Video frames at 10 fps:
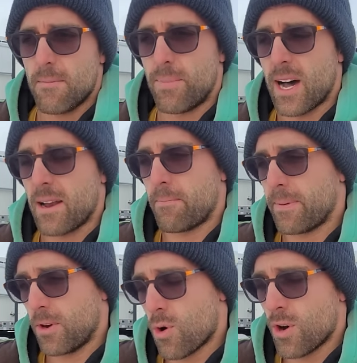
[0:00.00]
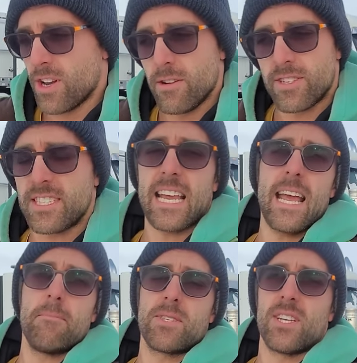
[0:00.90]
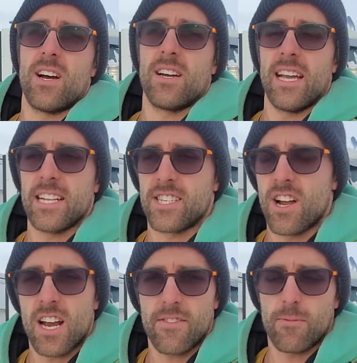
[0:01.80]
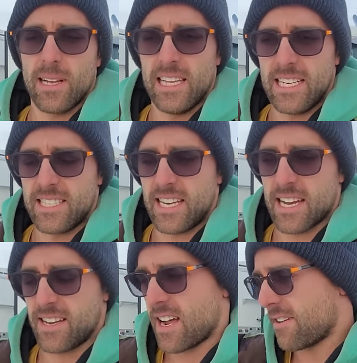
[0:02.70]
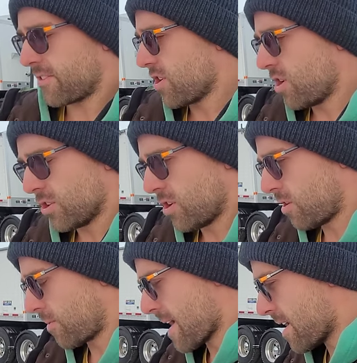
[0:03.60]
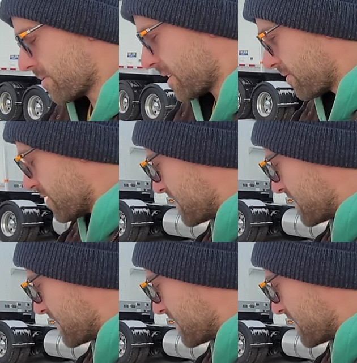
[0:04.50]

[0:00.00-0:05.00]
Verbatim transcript: but according to Samsung, it's not even released yet. And I've called all around different